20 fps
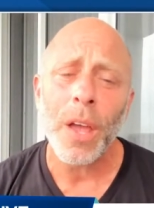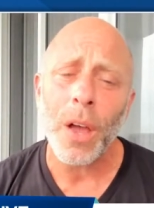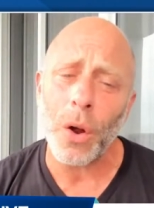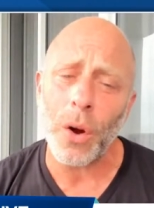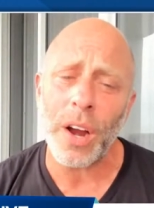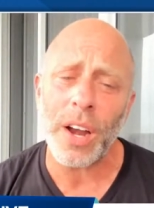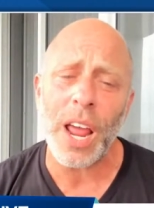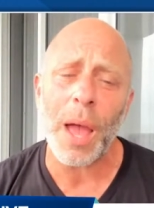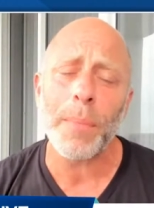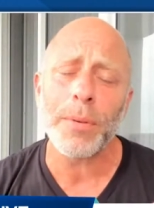All
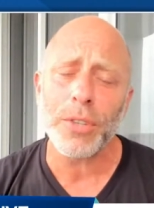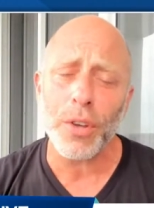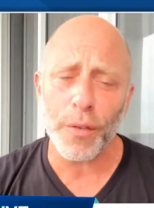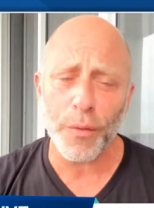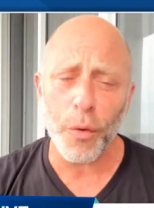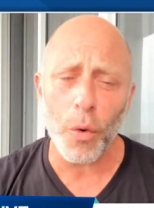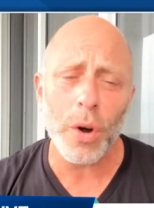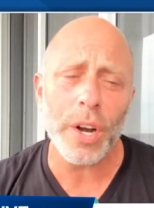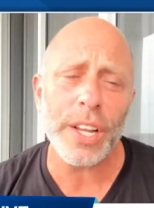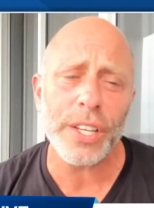right, episode
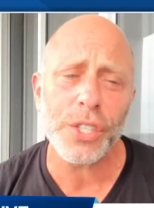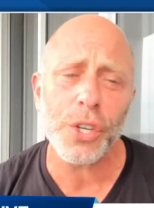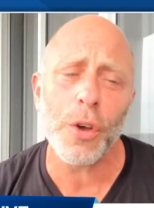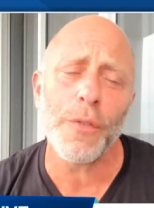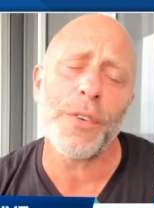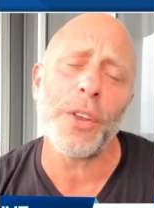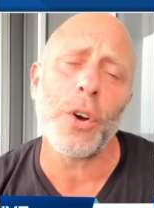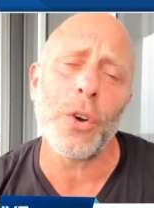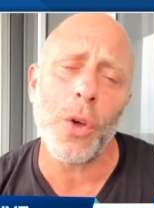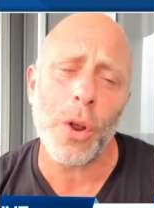42.
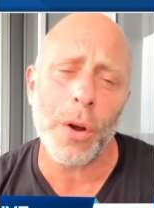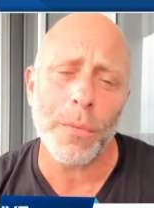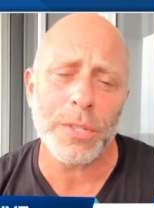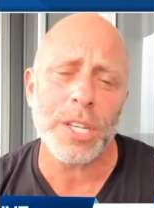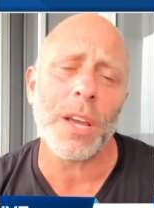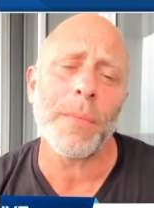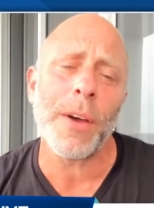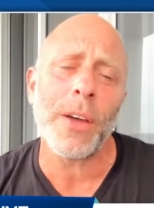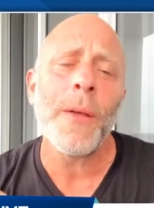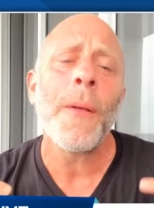If you don't know what I'm
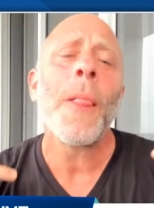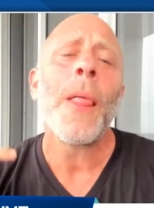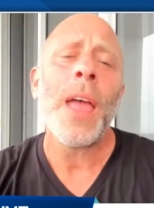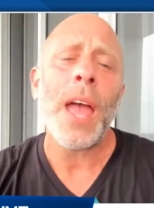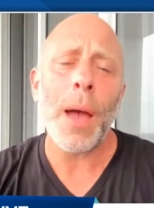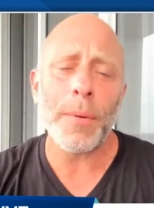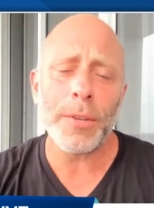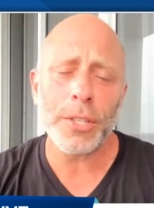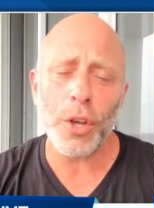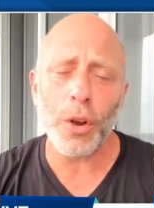talking about,
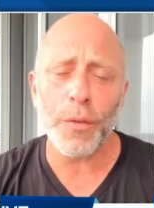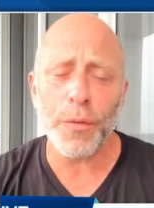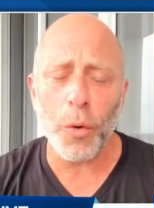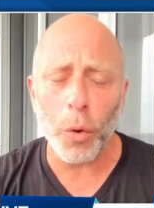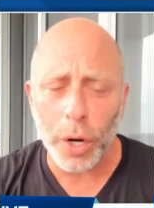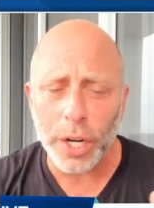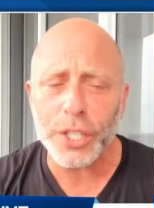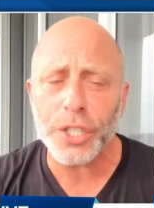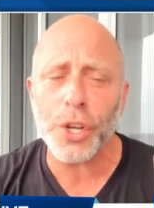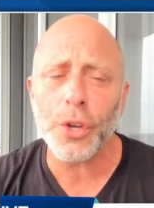episode
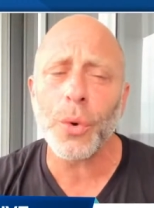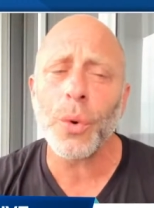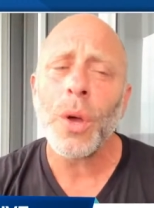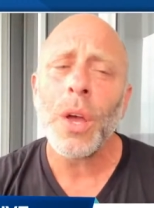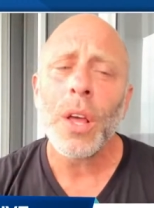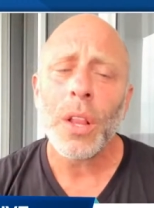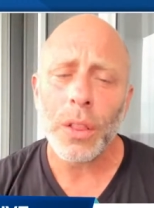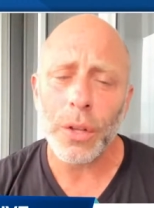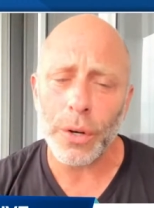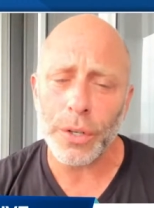42,
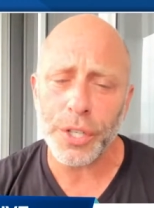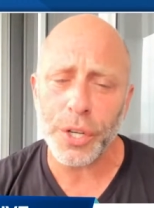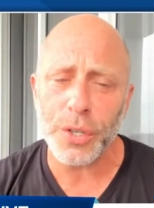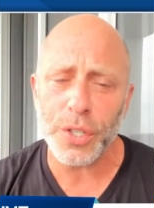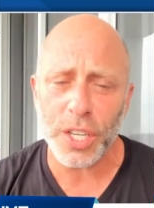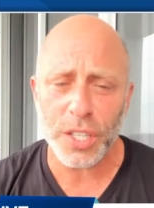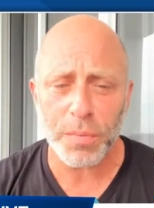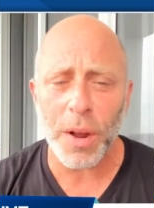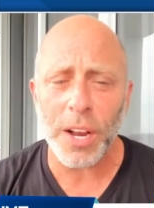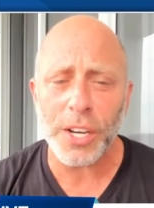learn to
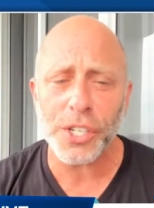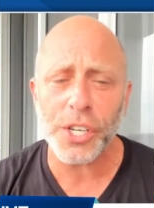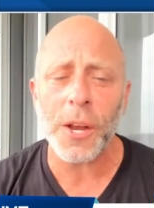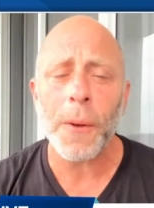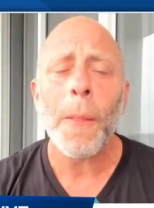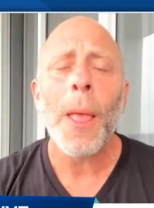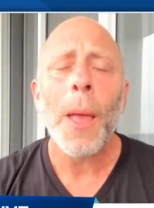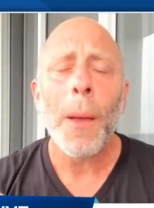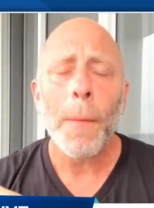use a spreadsheet.